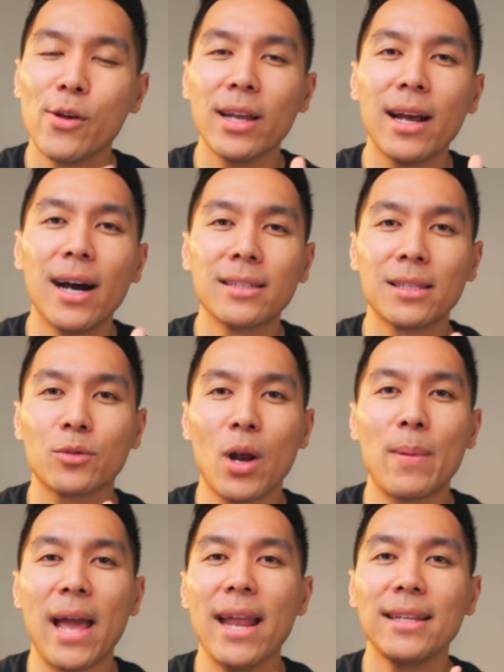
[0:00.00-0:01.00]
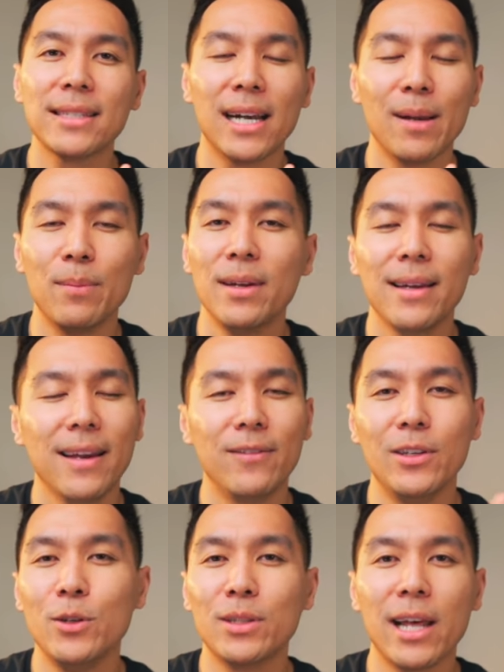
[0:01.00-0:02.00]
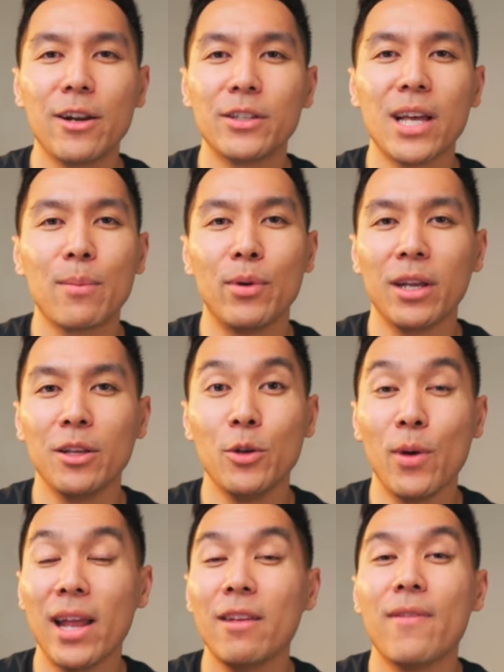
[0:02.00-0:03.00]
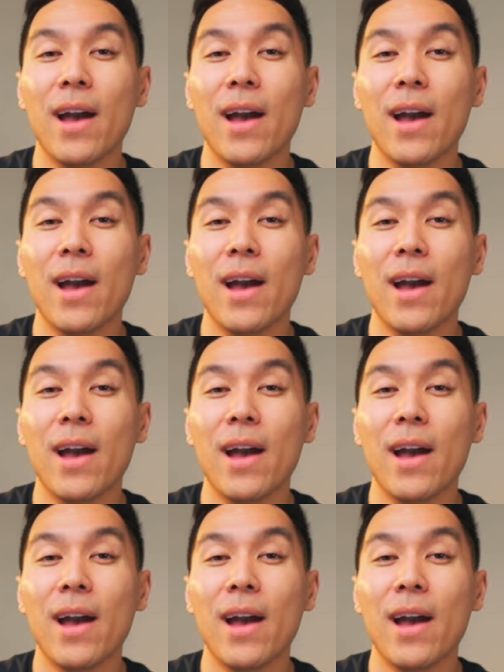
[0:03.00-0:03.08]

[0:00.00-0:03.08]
you can unsubscribe at any time if the newsletter is not bringing you any